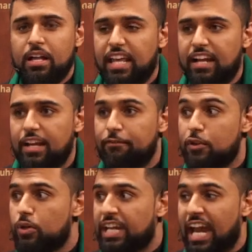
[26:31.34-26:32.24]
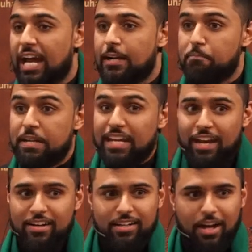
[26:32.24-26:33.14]
That if you can't be
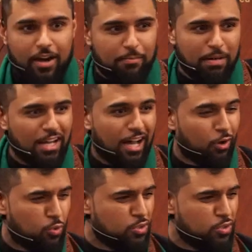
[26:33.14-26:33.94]
in Karbala,